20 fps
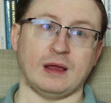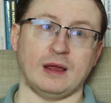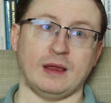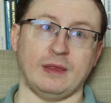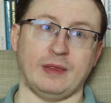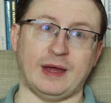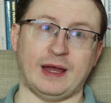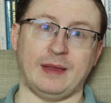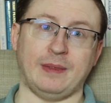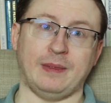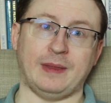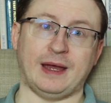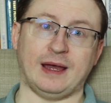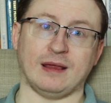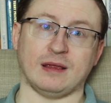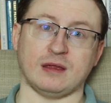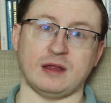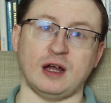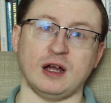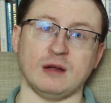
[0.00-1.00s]
Then their
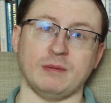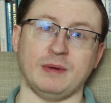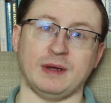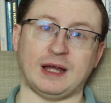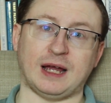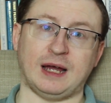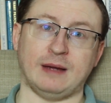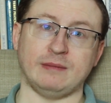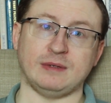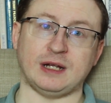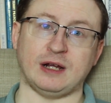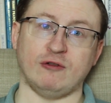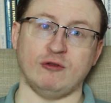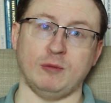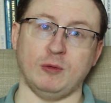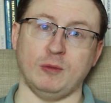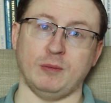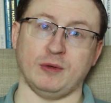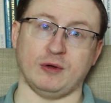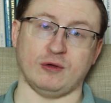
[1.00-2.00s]
stock became
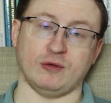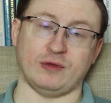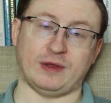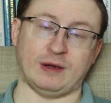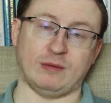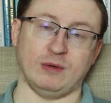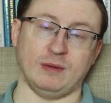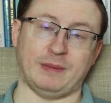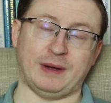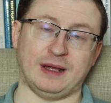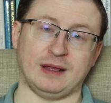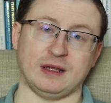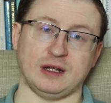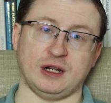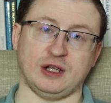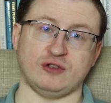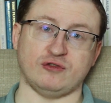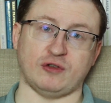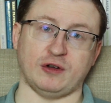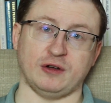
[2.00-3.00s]
terrible because they were
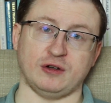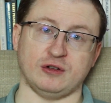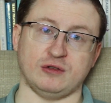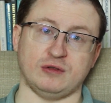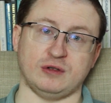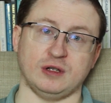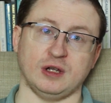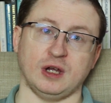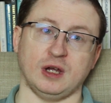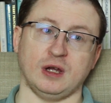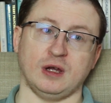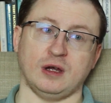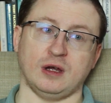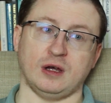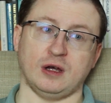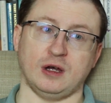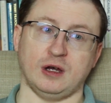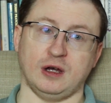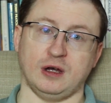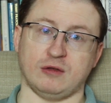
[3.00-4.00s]
basically trying
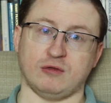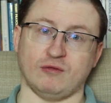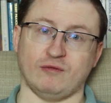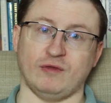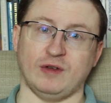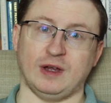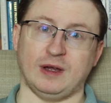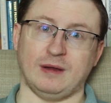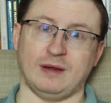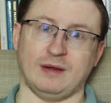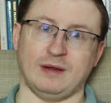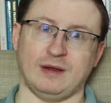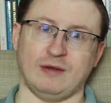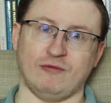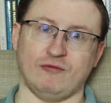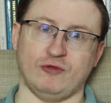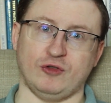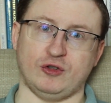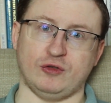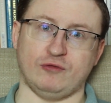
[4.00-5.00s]
to
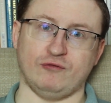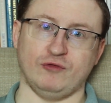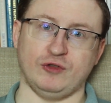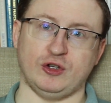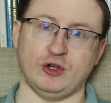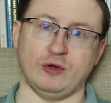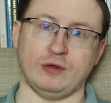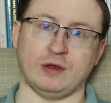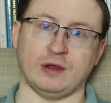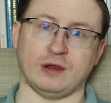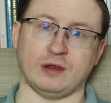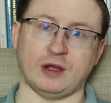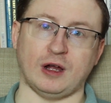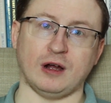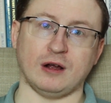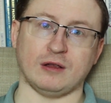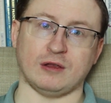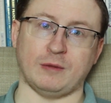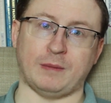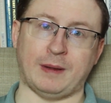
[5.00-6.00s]
reduce the
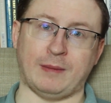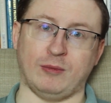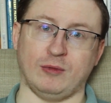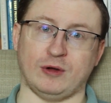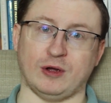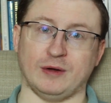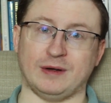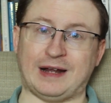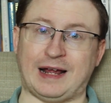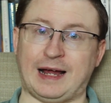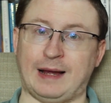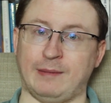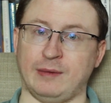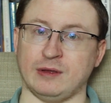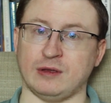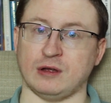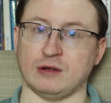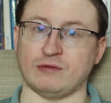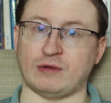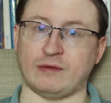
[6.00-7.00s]
stock so people could go to
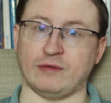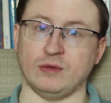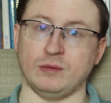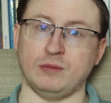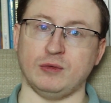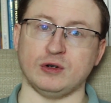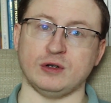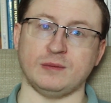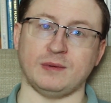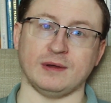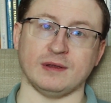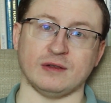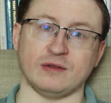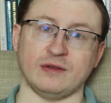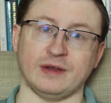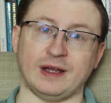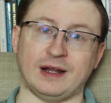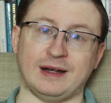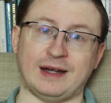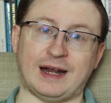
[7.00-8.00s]
Amazon rather than Book
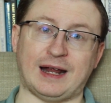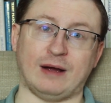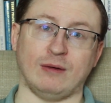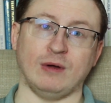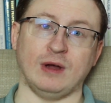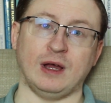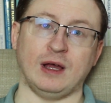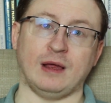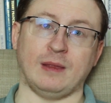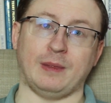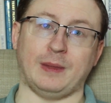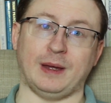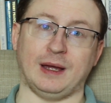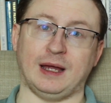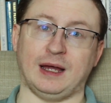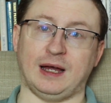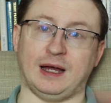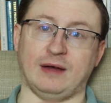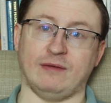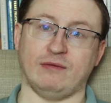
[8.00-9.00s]
Depository, and now they
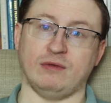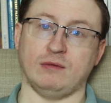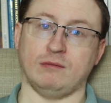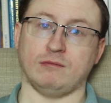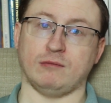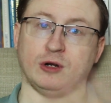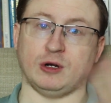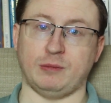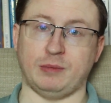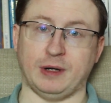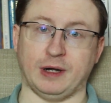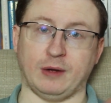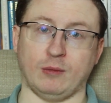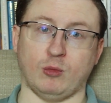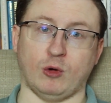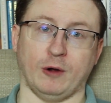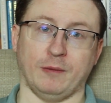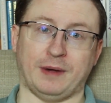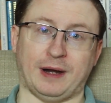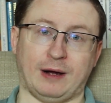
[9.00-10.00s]
have
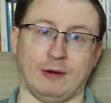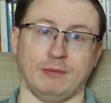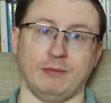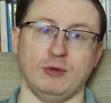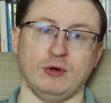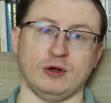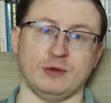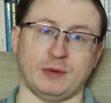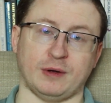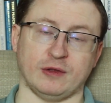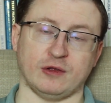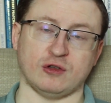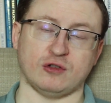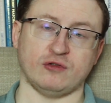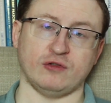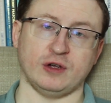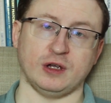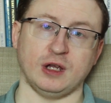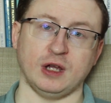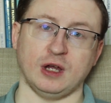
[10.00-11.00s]
wiped out Book
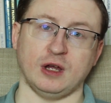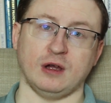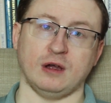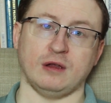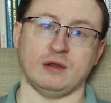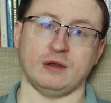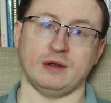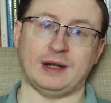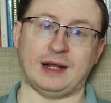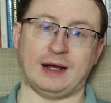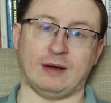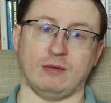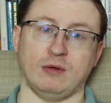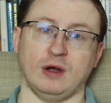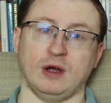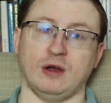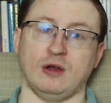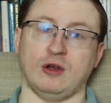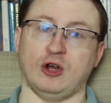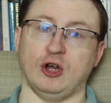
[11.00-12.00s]
Depository. They're now
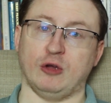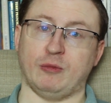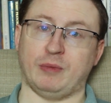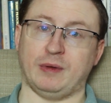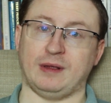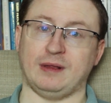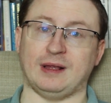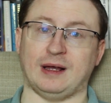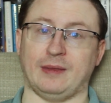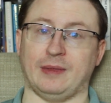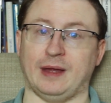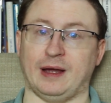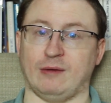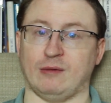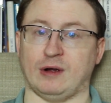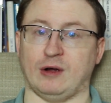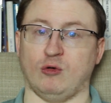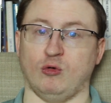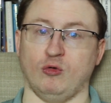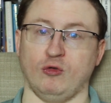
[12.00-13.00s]
hoping that they'll
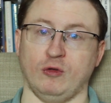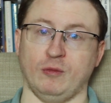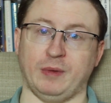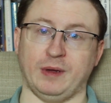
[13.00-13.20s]
get all the